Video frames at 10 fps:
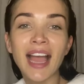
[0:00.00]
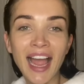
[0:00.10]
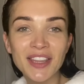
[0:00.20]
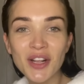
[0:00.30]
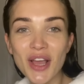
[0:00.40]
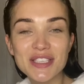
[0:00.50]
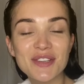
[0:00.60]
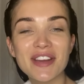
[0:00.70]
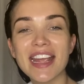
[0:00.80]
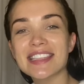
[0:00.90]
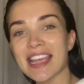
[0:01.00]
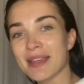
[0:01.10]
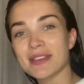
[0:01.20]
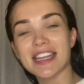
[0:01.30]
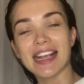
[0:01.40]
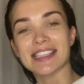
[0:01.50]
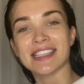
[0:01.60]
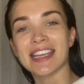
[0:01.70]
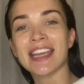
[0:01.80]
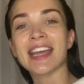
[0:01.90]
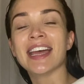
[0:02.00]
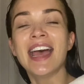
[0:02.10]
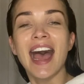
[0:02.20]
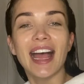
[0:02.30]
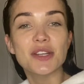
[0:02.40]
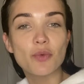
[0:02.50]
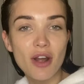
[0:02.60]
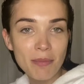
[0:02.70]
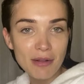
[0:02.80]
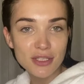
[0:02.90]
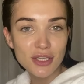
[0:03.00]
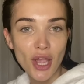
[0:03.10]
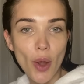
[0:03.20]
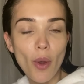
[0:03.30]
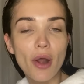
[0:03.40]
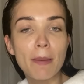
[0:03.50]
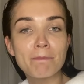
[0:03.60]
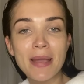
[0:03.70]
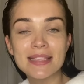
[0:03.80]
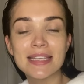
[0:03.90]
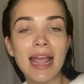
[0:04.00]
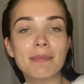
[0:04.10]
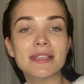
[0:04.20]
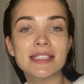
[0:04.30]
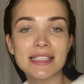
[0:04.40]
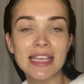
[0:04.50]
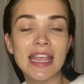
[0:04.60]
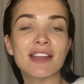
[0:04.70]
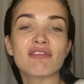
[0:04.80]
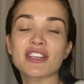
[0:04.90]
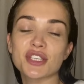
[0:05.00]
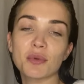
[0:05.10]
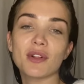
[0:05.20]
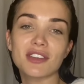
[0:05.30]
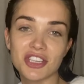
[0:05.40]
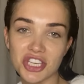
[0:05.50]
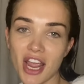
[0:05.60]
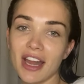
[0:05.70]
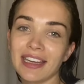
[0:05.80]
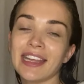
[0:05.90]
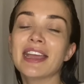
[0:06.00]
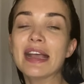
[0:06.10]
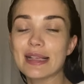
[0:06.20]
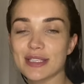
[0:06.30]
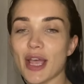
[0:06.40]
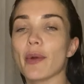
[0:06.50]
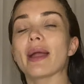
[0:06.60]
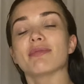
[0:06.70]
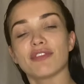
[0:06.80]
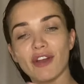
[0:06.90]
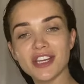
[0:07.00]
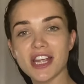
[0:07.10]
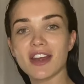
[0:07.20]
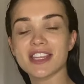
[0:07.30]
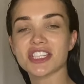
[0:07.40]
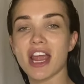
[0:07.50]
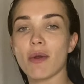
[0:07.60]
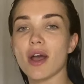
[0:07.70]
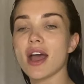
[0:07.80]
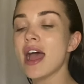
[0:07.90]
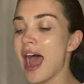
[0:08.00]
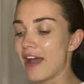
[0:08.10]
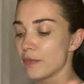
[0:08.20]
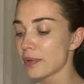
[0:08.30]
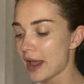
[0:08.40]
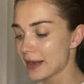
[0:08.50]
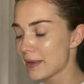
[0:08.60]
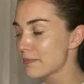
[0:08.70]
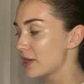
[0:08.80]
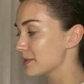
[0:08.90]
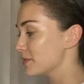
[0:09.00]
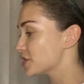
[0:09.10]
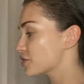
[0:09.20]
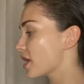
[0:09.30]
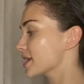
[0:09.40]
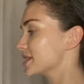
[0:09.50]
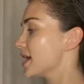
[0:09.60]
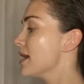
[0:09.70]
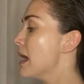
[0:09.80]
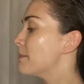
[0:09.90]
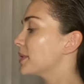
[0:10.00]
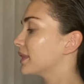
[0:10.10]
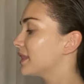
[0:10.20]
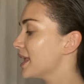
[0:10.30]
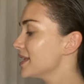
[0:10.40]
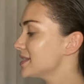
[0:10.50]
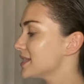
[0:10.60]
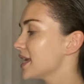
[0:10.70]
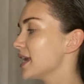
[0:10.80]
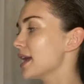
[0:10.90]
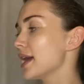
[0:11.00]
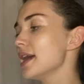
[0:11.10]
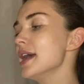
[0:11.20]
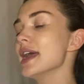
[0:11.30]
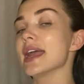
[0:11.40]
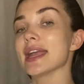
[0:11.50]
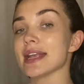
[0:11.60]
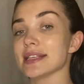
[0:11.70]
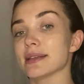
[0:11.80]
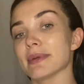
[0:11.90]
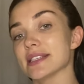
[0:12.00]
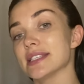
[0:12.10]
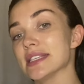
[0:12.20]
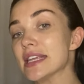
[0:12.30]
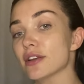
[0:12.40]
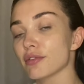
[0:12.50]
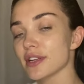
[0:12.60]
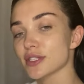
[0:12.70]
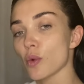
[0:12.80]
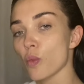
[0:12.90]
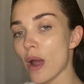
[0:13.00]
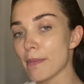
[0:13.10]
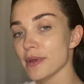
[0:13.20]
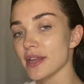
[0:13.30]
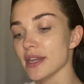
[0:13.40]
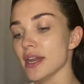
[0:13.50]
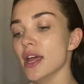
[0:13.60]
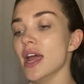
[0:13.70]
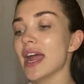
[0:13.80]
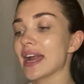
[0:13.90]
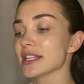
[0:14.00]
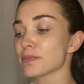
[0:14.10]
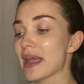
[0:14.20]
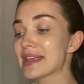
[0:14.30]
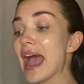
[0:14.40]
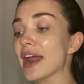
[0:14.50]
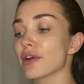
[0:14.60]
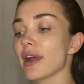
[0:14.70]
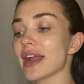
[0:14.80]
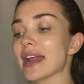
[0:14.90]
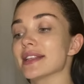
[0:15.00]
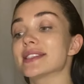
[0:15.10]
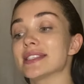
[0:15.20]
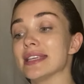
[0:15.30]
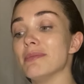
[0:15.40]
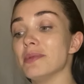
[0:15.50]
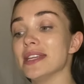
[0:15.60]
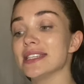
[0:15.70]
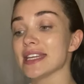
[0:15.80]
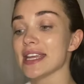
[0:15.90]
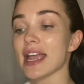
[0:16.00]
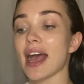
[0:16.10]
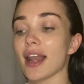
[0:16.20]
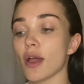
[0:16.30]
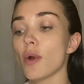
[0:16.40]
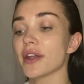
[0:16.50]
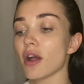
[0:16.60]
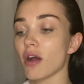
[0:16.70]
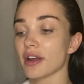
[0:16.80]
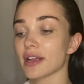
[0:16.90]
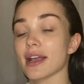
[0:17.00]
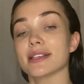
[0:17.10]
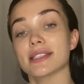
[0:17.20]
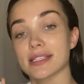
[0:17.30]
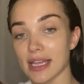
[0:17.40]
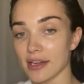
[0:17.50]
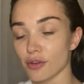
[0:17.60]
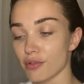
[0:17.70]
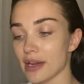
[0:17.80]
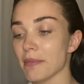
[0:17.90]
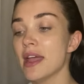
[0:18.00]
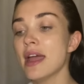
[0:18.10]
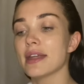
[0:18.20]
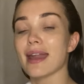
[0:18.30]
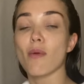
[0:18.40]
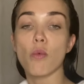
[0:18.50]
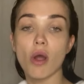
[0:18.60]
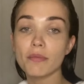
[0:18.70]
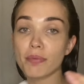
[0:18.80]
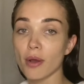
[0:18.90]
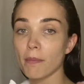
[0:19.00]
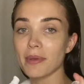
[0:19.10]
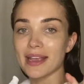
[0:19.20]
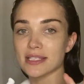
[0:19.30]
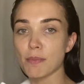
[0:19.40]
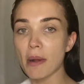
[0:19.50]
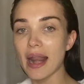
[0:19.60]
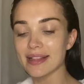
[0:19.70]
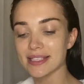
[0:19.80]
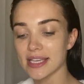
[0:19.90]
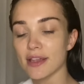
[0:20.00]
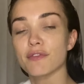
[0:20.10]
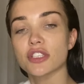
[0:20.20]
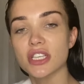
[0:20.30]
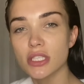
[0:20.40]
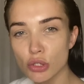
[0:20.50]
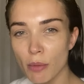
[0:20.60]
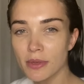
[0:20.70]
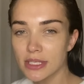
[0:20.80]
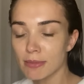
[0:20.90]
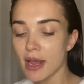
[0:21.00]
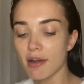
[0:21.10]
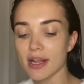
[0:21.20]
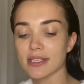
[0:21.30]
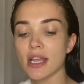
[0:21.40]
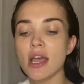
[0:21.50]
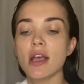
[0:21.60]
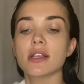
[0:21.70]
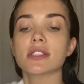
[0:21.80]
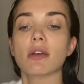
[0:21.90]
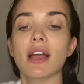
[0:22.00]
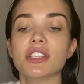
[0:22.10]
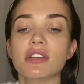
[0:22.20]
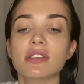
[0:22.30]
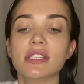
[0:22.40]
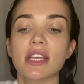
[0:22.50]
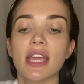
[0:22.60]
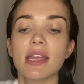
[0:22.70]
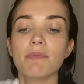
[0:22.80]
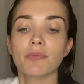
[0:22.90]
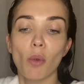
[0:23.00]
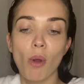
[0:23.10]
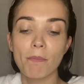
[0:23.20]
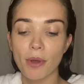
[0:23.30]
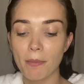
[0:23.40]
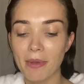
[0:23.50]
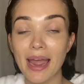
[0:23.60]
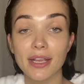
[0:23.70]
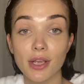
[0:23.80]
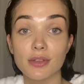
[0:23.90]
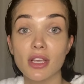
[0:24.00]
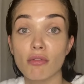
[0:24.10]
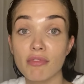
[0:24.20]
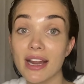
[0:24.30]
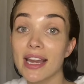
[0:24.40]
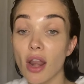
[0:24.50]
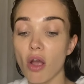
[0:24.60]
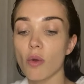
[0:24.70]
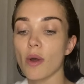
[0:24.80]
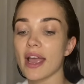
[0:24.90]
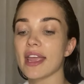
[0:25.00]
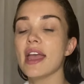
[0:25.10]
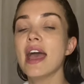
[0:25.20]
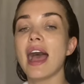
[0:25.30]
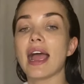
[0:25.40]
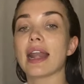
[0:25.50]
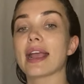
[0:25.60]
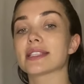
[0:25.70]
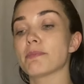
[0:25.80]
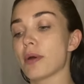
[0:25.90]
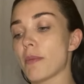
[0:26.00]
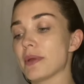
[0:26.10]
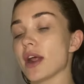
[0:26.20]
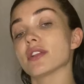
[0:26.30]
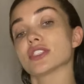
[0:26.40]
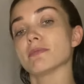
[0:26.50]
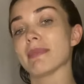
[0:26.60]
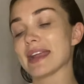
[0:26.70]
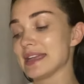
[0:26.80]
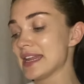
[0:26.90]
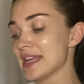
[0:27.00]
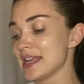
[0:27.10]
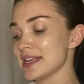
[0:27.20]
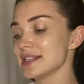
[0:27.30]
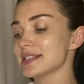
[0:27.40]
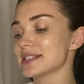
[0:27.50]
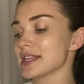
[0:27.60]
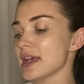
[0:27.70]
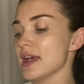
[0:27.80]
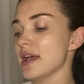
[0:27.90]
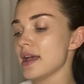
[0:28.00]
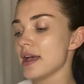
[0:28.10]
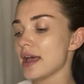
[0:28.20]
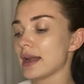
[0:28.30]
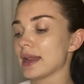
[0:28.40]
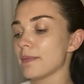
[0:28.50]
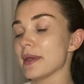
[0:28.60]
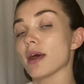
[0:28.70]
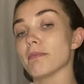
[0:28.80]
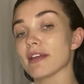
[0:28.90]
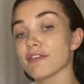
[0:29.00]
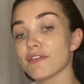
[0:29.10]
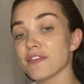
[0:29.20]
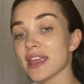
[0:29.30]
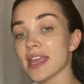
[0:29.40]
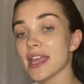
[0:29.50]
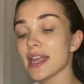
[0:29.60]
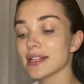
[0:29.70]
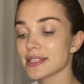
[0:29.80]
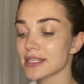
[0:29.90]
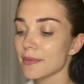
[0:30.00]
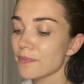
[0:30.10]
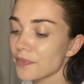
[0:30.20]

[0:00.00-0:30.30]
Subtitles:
Hi, the Glossary. It's Amy Jackson here, and we're about to go on a bedtime skin ritual journey. So I'm fresh out of the shower. I've applied my body moisturizer, but this here is my secret weapon, and it's by Canary, and it's CBD Aloe and Arnica Skin Cream. Now, one pump is plenty for just troublesome areas. So as you can see, one pump and it goes a really long way. I like to pop it onto my knees, a little bit on my feet,